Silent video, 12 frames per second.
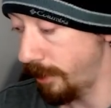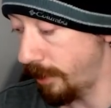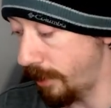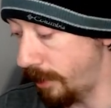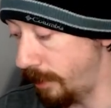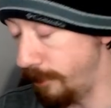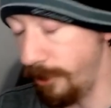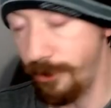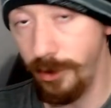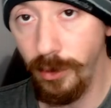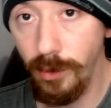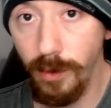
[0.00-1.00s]
um, the
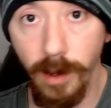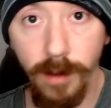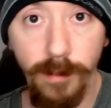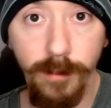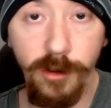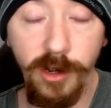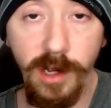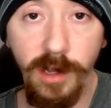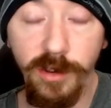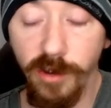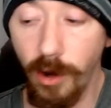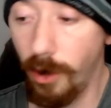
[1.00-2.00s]
two
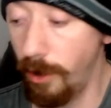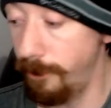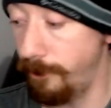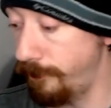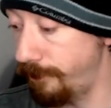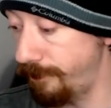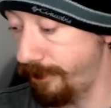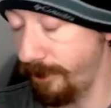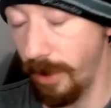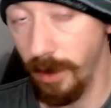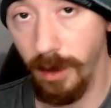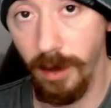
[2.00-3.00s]
jeans are,
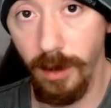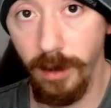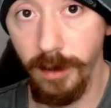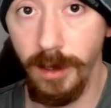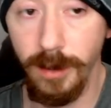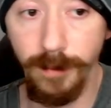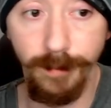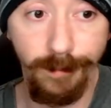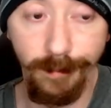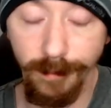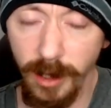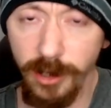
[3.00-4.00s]
um,
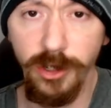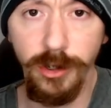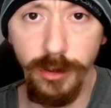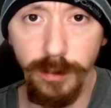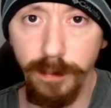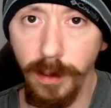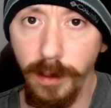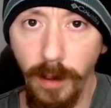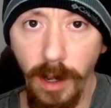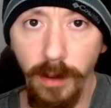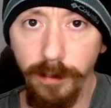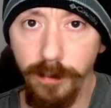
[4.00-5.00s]
they should do pretty
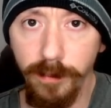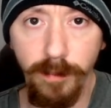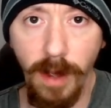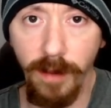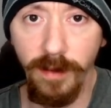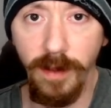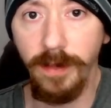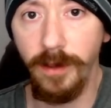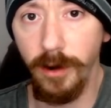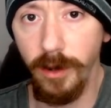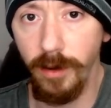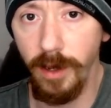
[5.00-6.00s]
well given that
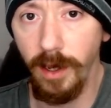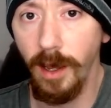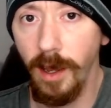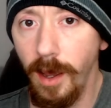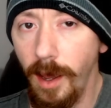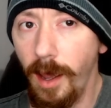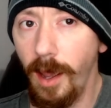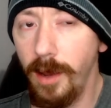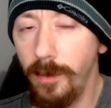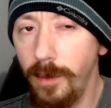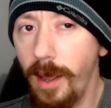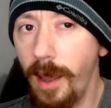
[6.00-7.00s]
they're unique
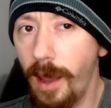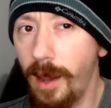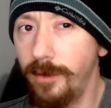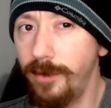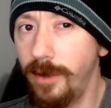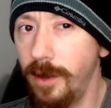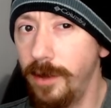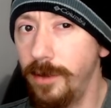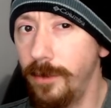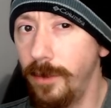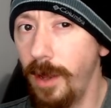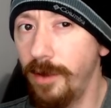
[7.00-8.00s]
and we have
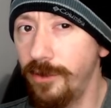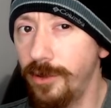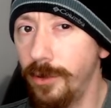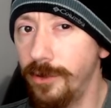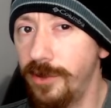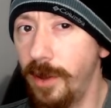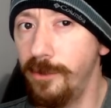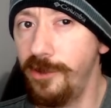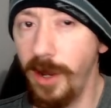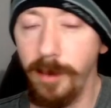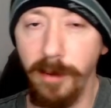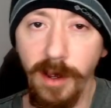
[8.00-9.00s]
done we have sold some
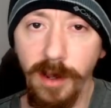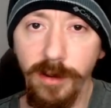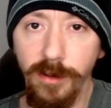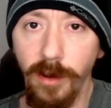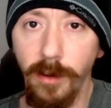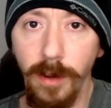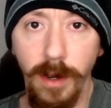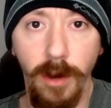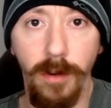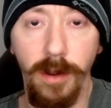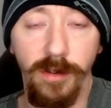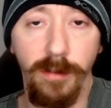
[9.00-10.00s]
J brand, so we
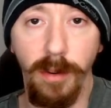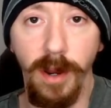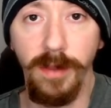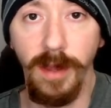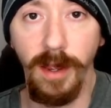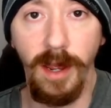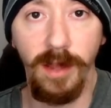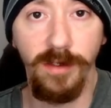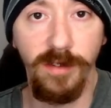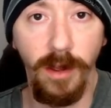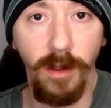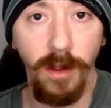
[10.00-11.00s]
know it is a brand that can
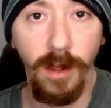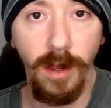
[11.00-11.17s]
sell.